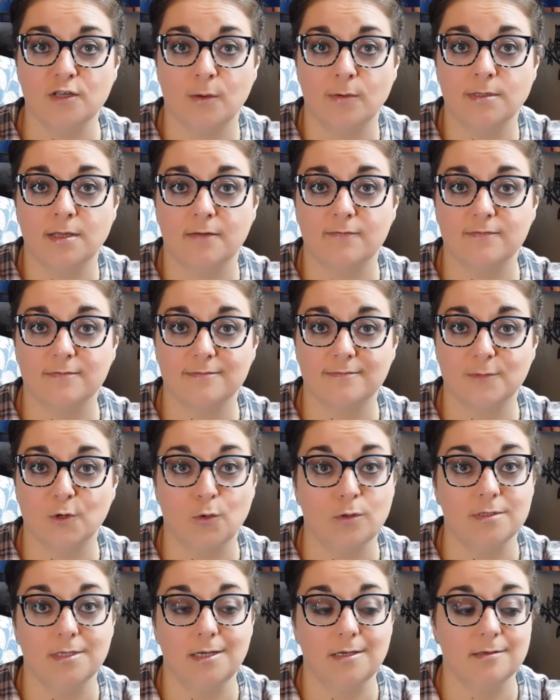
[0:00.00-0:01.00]
always have
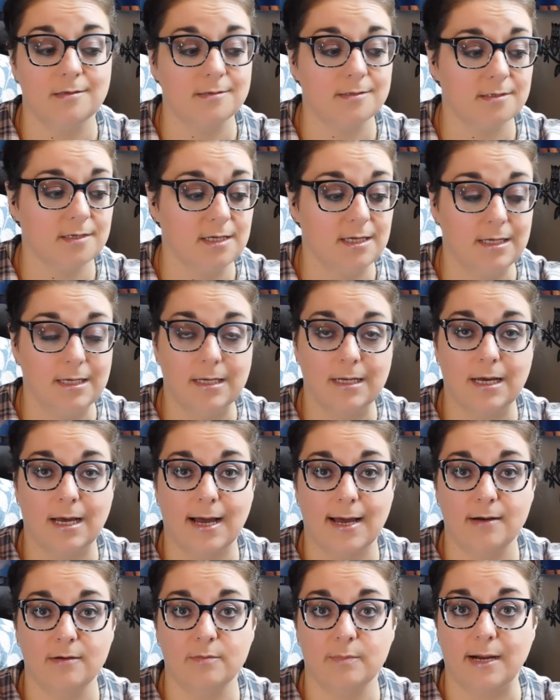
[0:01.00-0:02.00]
cool deals.
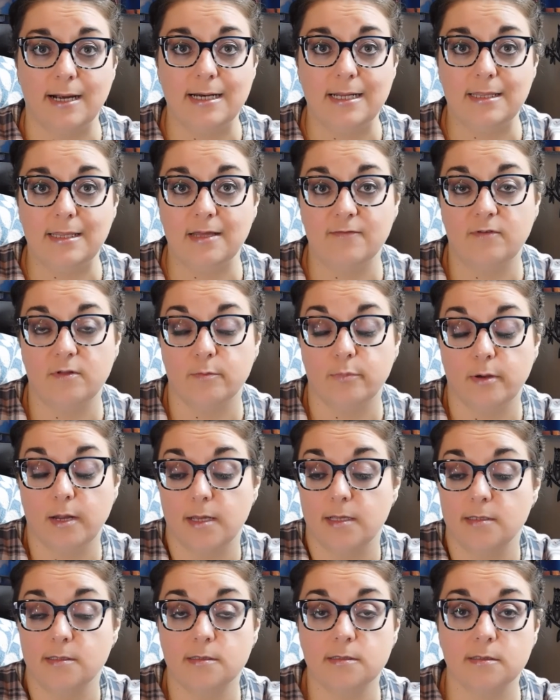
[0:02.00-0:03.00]
I don't buy anything full
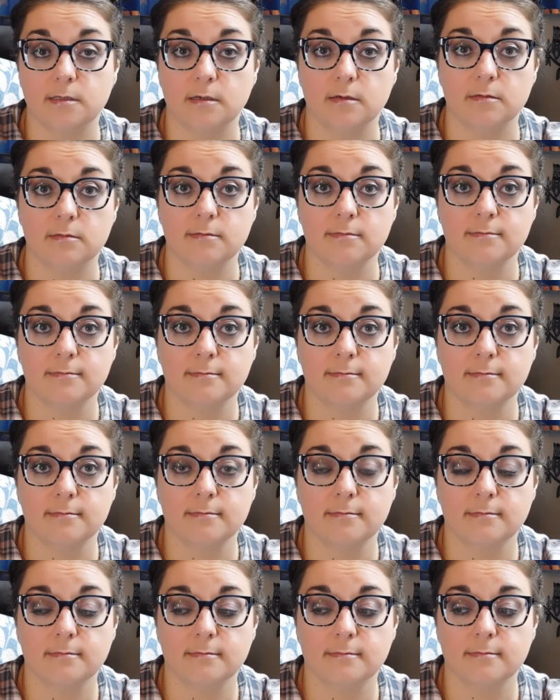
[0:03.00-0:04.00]
price, so.
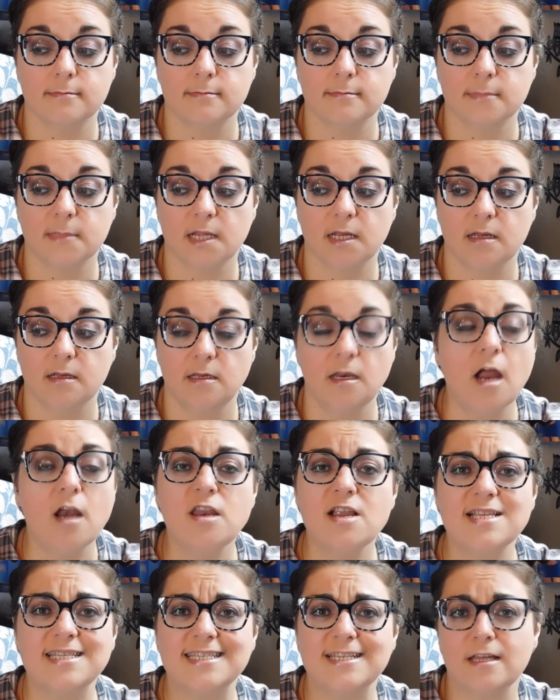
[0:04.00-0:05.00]
Not
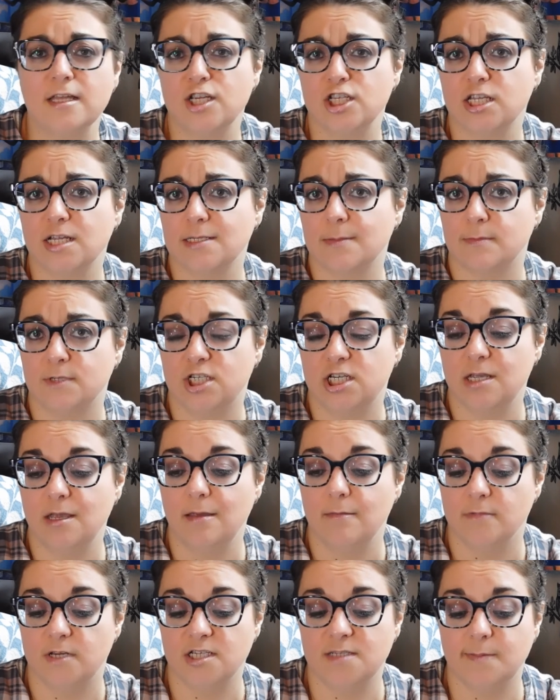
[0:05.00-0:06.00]
necessarily just because I'm
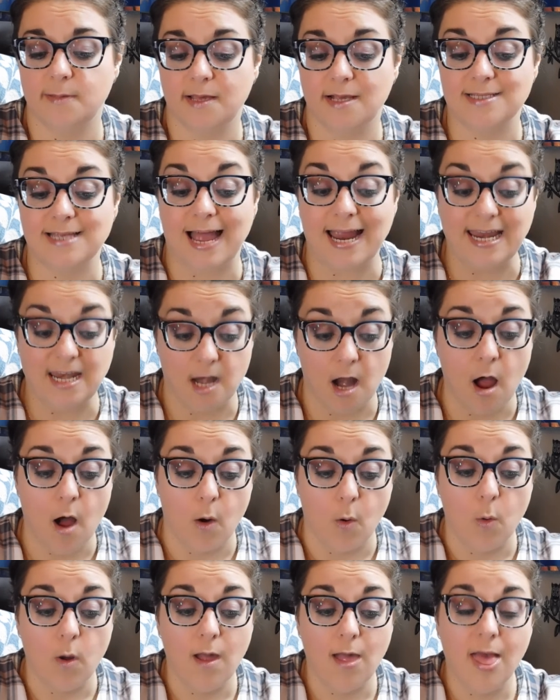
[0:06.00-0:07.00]
cheap, just because I
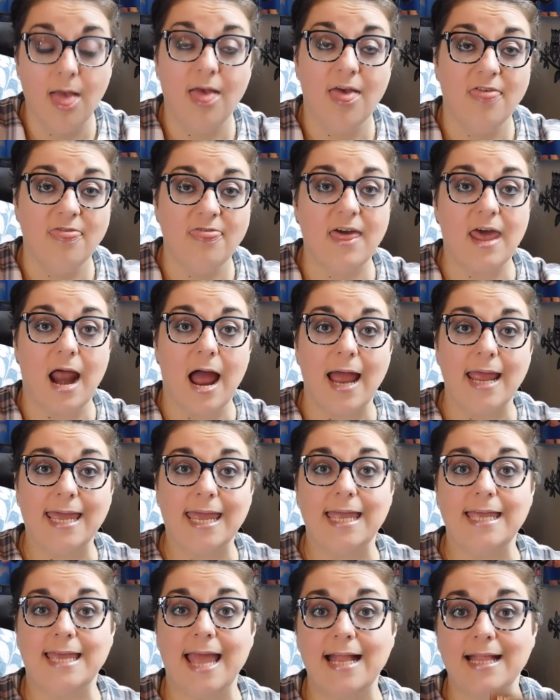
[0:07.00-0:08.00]
know that I
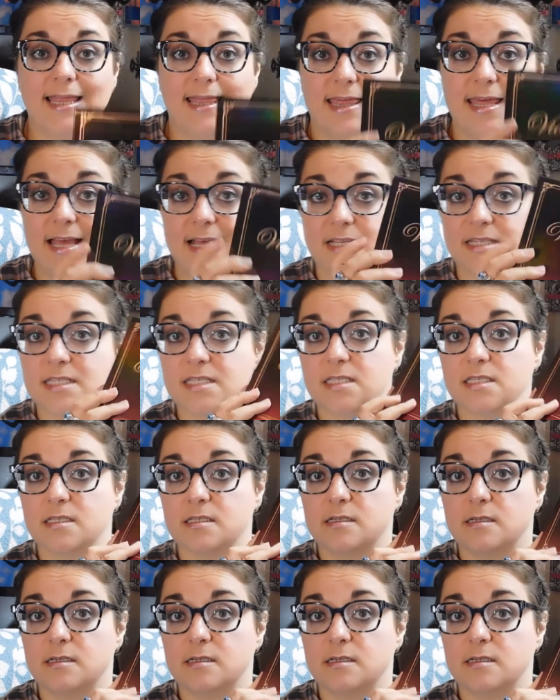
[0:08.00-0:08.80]
can get this